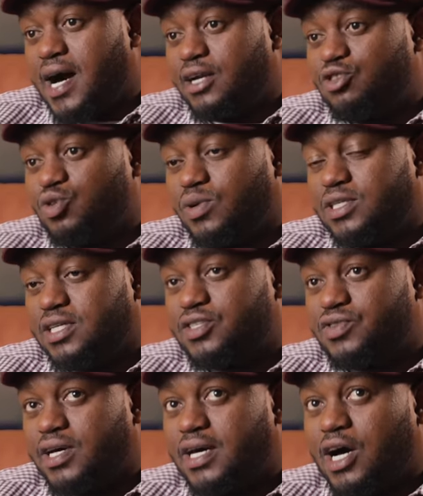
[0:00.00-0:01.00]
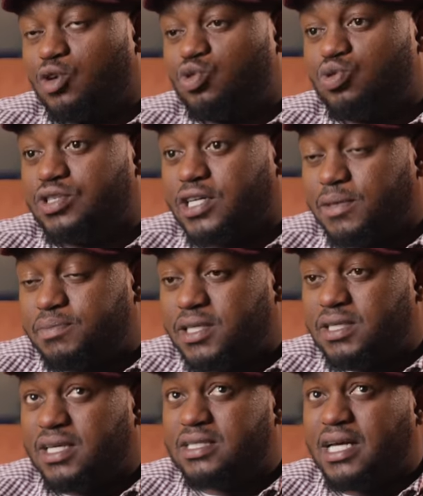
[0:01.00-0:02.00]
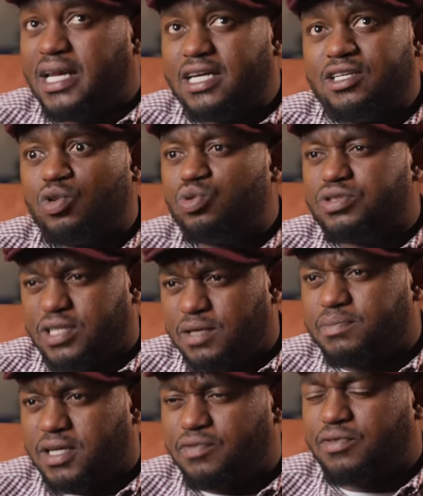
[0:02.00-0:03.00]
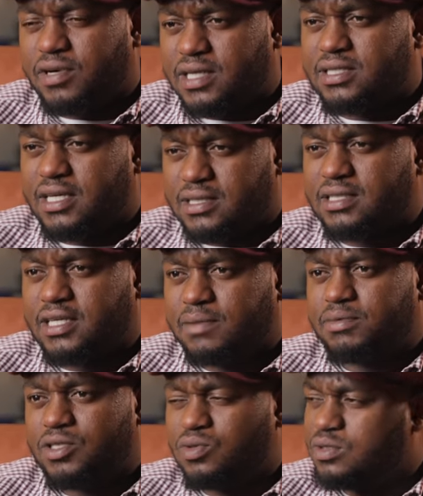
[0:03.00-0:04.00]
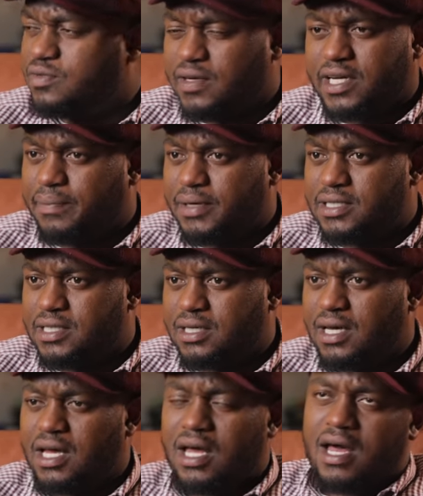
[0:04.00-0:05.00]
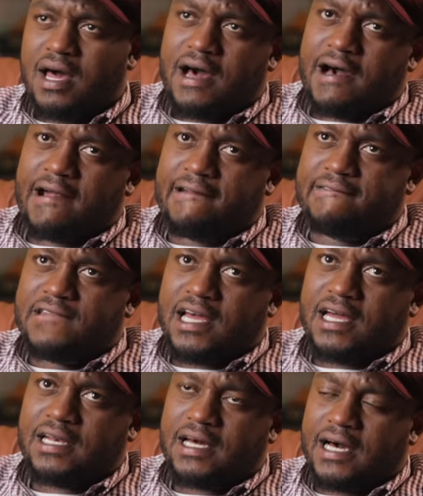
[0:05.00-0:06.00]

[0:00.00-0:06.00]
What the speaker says: And so we're just trying out to script it. There's a lady who scripted for us that script. It was very amazing. And then...